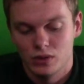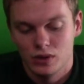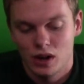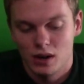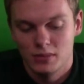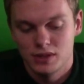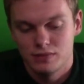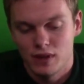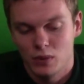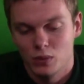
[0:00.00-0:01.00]
you guys know in the
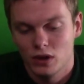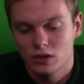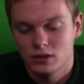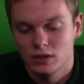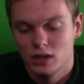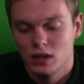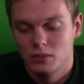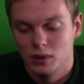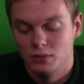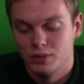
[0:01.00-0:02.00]
comments if that works.
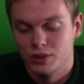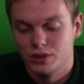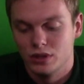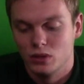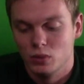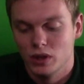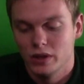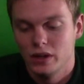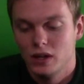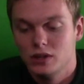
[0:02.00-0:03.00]
But I'm pretty sure
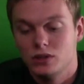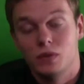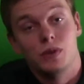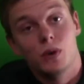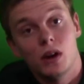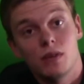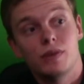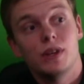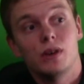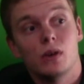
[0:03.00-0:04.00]
it will. So if you
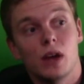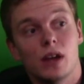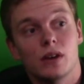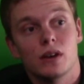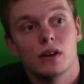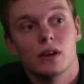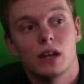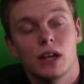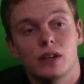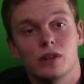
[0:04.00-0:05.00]
are a video
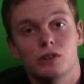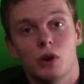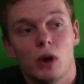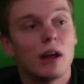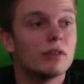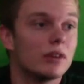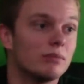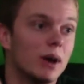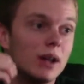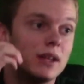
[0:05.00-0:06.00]
editor and you don't
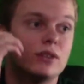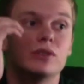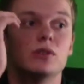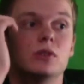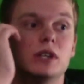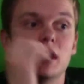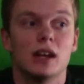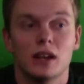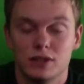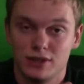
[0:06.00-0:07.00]
have enough money
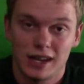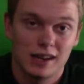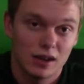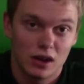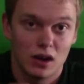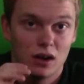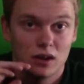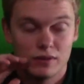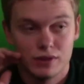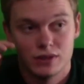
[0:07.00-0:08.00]
to get a second
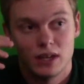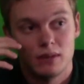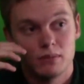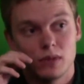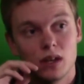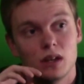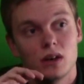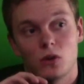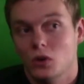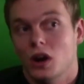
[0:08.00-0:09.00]
card of the same
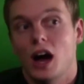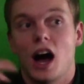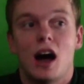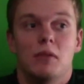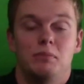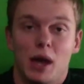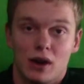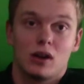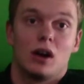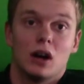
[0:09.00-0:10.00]
or a
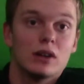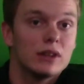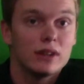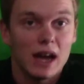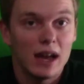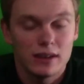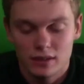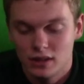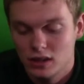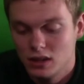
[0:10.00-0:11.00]
better card than
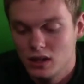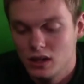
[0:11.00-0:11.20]
that,